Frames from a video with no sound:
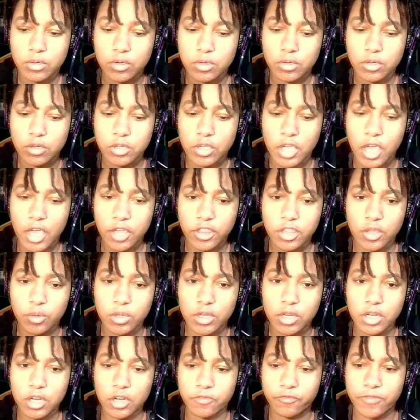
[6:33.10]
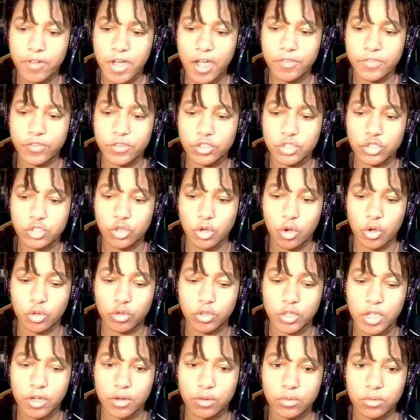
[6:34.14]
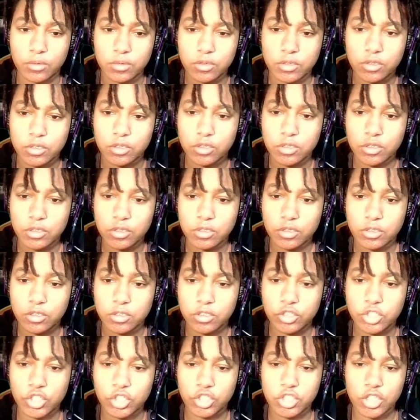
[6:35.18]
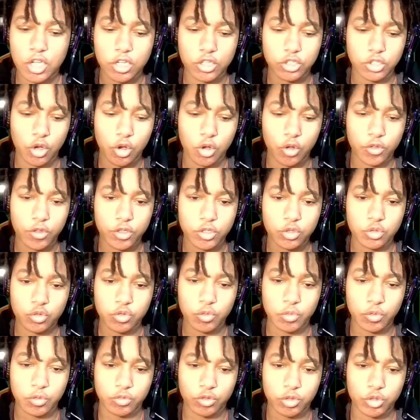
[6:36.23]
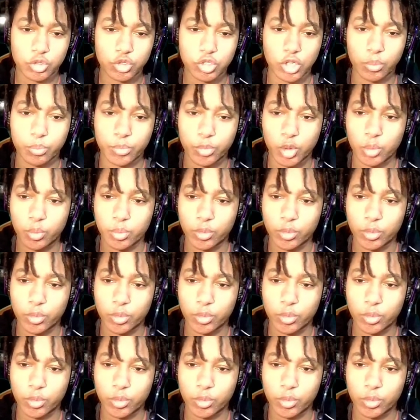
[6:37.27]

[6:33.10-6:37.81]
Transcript: Okay, I think we need to find this doll now. She's not a doll. There's two, the jump rope